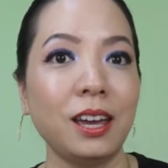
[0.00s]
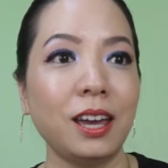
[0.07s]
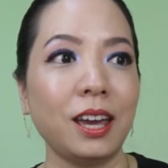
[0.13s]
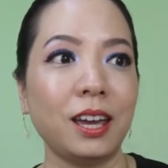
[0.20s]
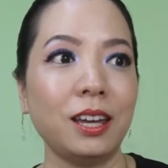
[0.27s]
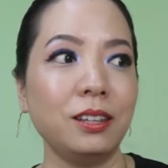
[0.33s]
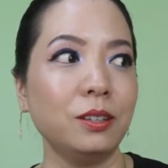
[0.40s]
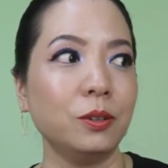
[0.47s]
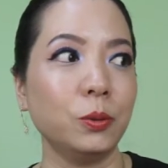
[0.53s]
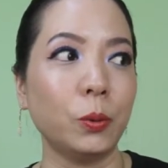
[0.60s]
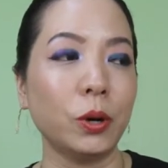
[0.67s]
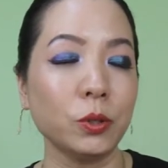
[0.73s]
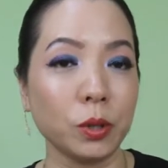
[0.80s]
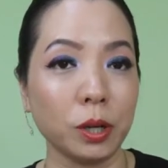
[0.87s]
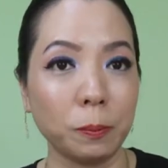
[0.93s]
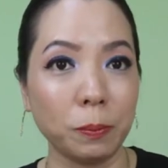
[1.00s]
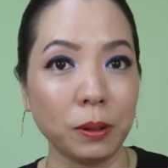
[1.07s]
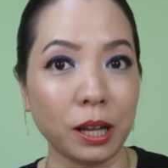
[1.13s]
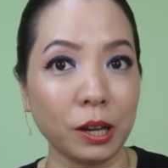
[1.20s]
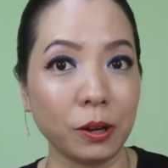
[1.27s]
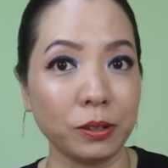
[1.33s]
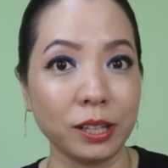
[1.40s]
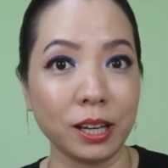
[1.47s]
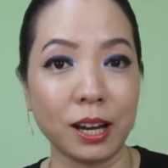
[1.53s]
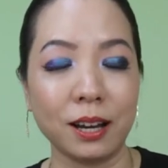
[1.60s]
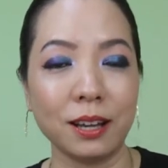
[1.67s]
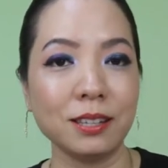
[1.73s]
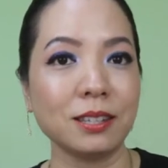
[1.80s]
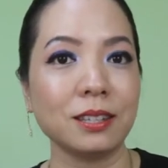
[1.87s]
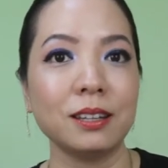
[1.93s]
and you want to apply on the
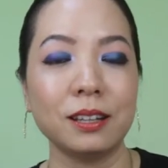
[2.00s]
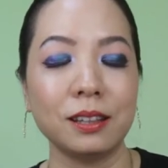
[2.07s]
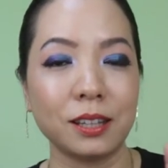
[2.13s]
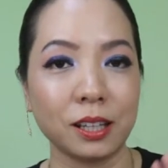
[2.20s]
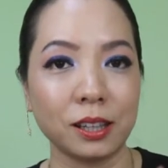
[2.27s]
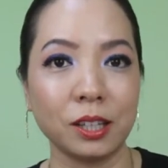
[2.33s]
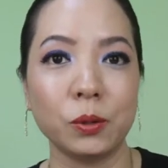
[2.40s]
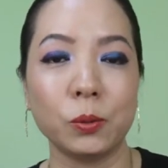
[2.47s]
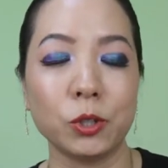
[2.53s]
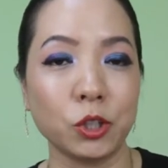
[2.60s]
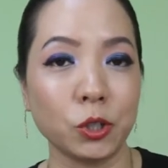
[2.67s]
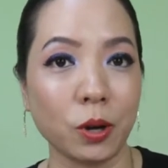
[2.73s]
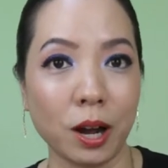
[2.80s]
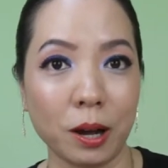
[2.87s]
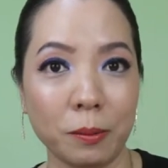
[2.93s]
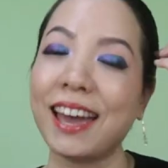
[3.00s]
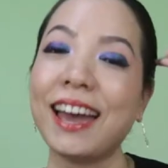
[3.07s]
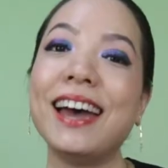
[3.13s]
eyes, nothing will show up.